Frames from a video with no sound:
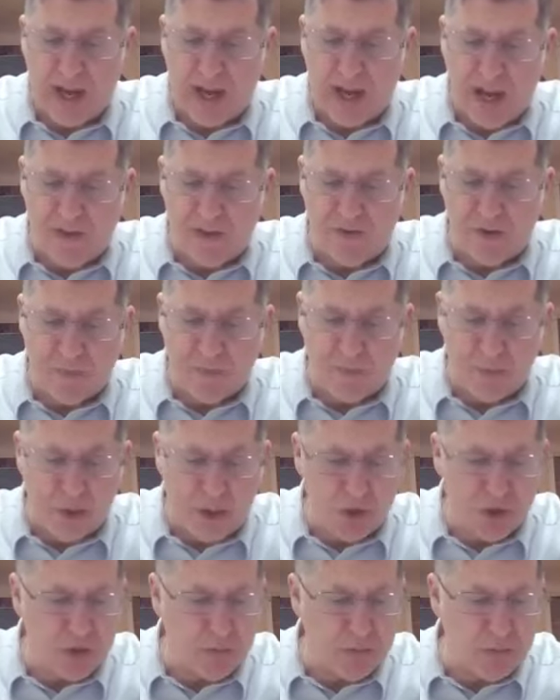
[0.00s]
afal
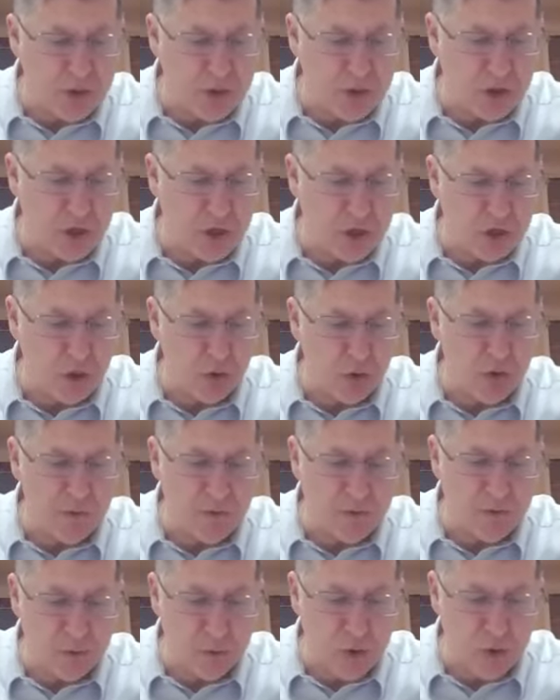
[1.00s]
pisha mincha so
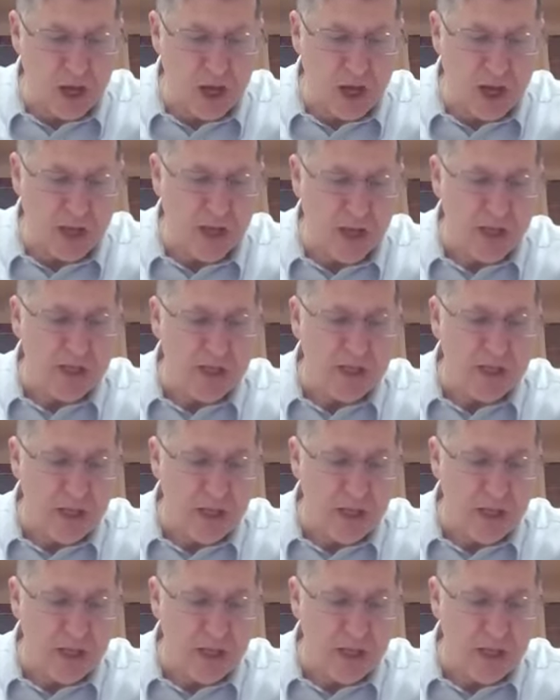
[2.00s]
kfula,